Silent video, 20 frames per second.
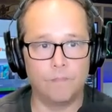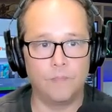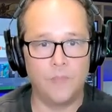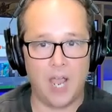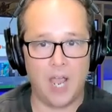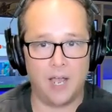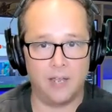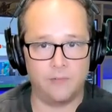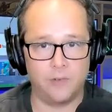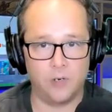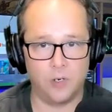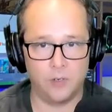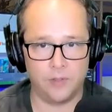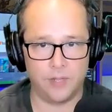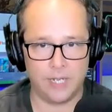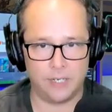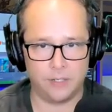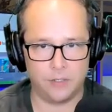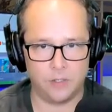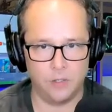Yeah, I've heard
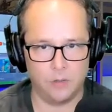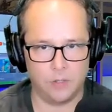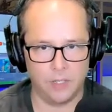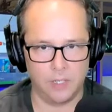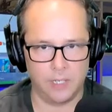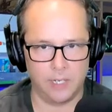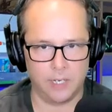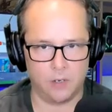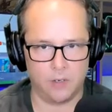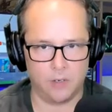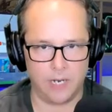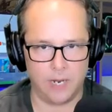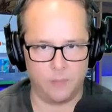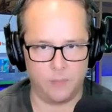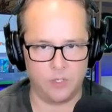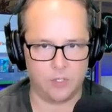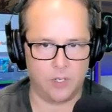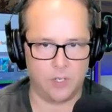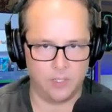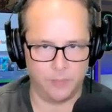that you can get on
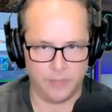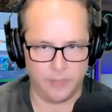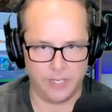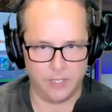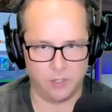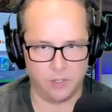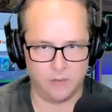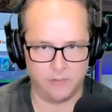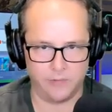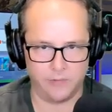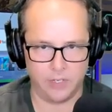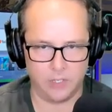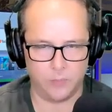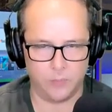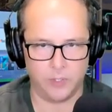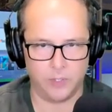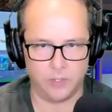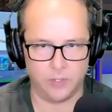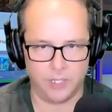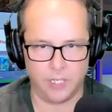Amazon, depending on
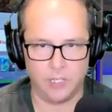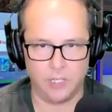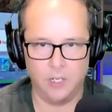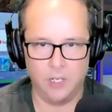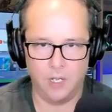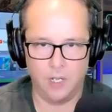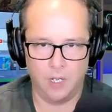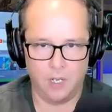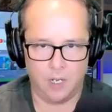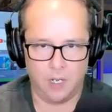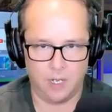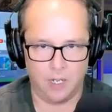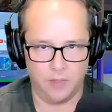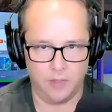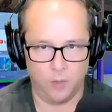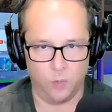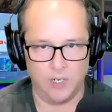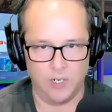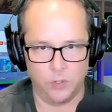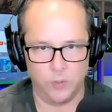availability, the
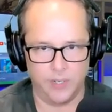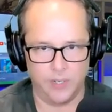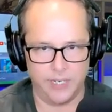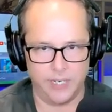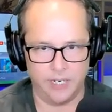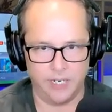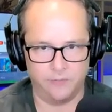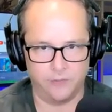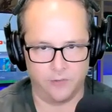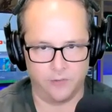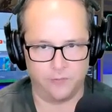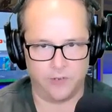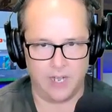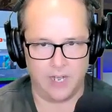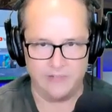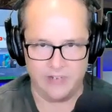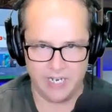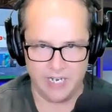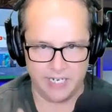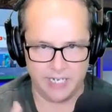128 for
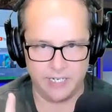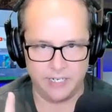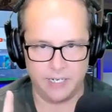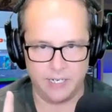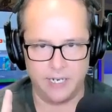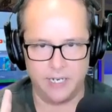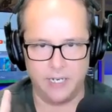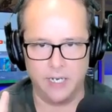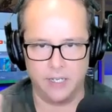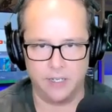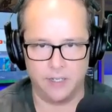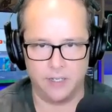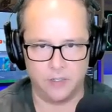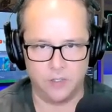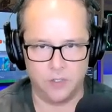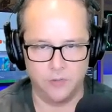$599 and the